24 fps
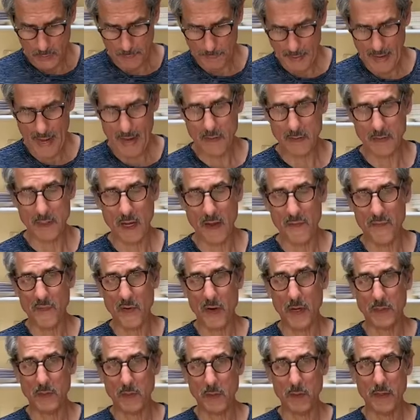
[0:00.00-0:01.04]
pounds, I
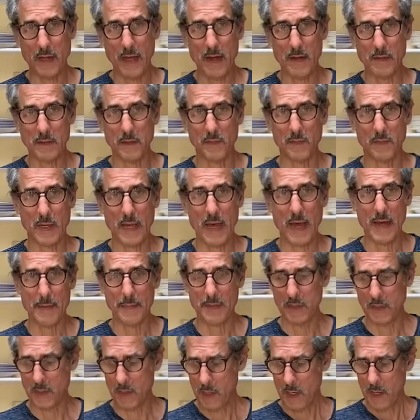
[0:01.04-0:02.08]
find 2 pounds of
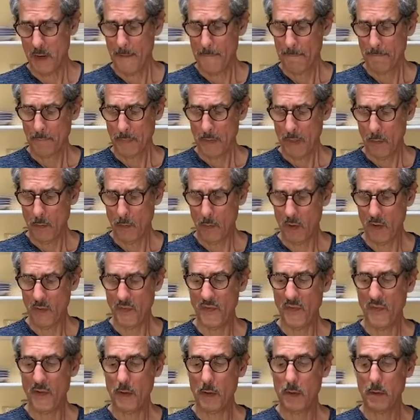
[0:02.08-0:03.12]
cabbage will
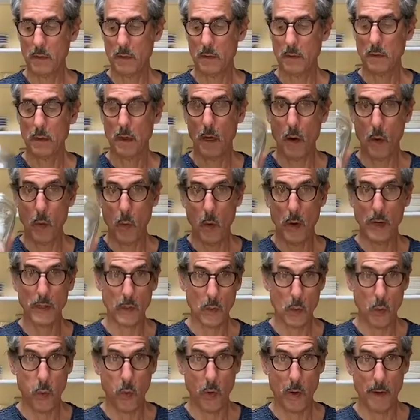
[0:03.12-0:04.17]
fill a
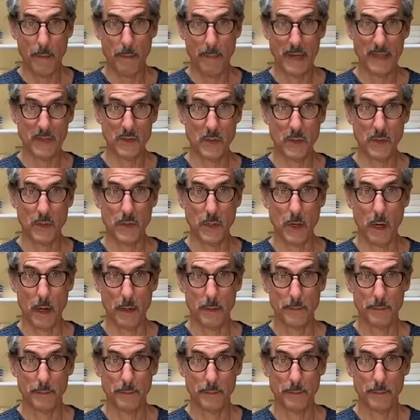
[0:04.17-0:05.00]
1-quart mason jar.